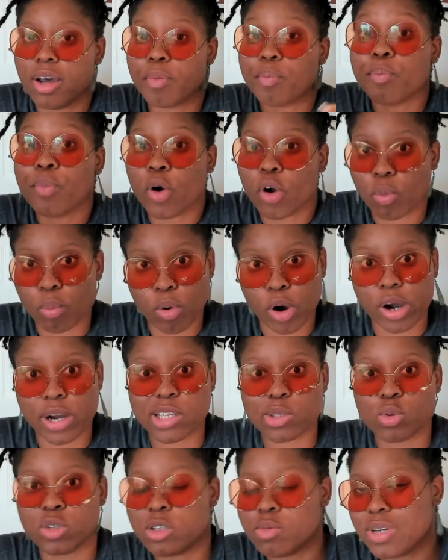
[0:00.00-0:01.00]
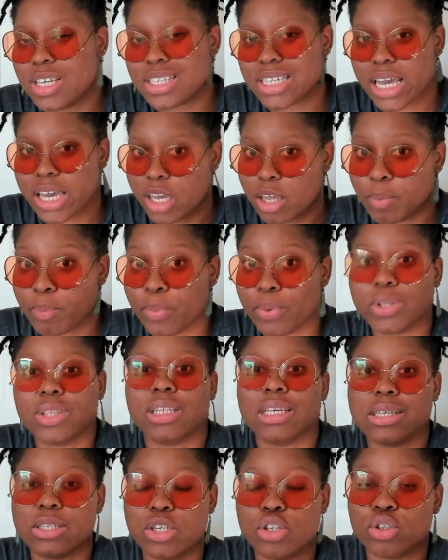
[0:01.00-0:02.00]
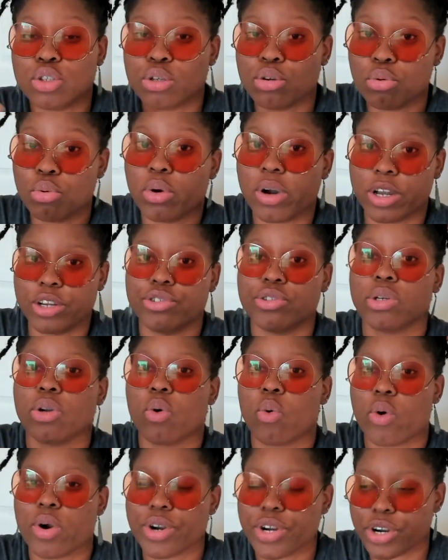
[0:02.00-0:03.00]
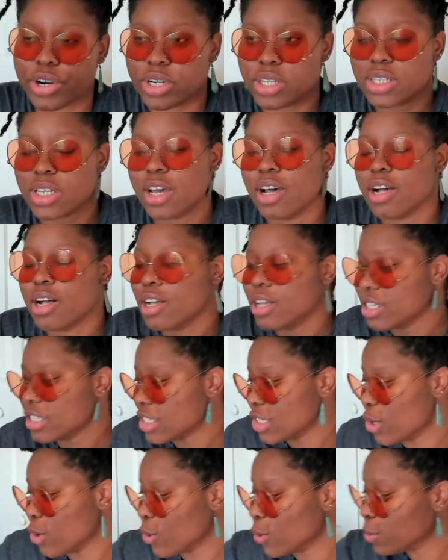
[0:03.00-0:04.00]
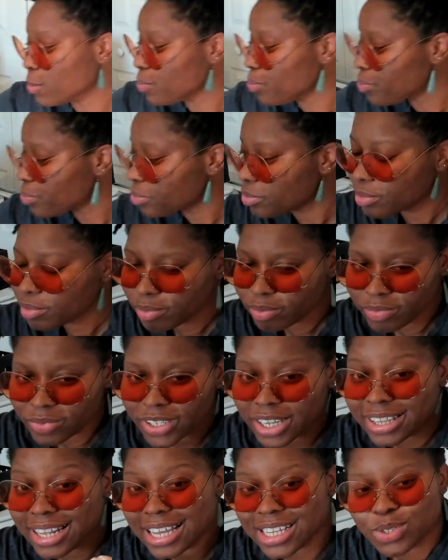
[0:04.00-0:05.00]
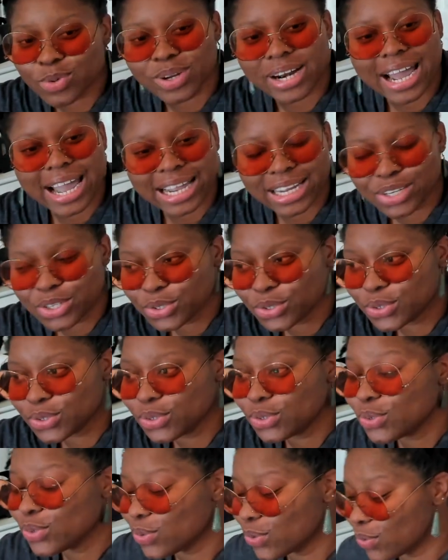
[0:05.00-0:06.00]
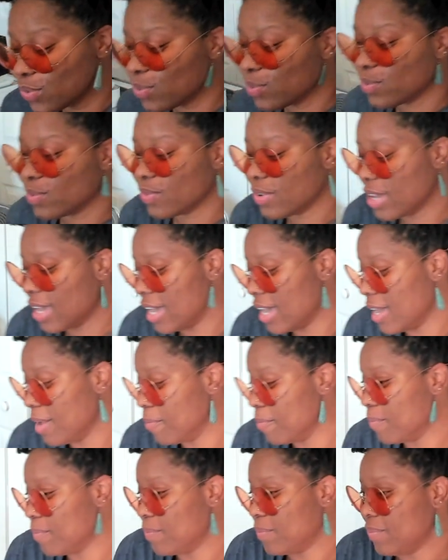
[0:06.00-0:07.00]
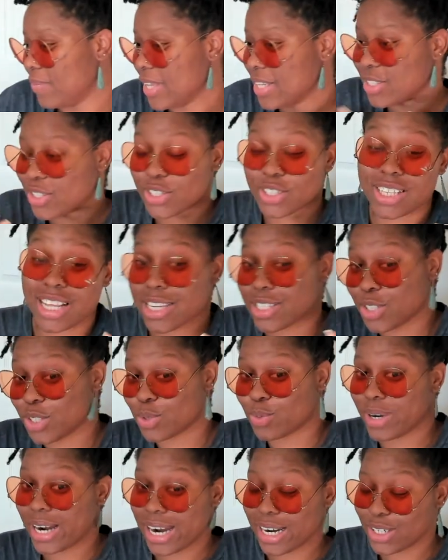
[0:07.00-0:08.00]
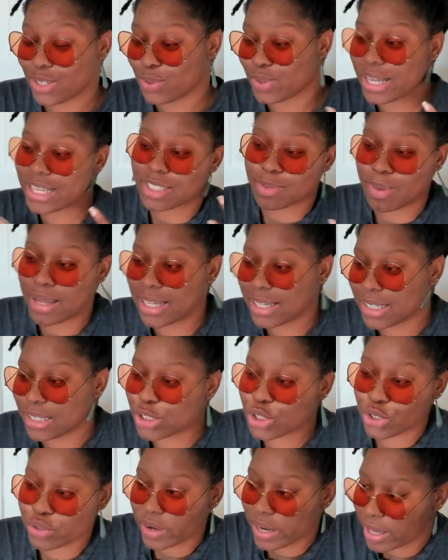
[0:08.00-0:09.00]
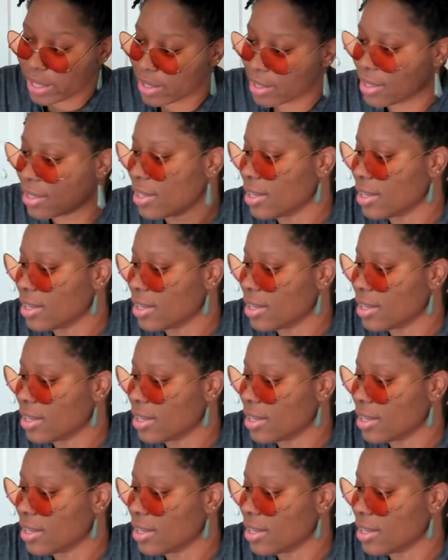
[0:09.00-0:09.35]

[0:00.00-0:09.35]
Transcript: bookmarks, which means I can put these in 200 orders. So that's what I do. That's just what I do. That's my little trick.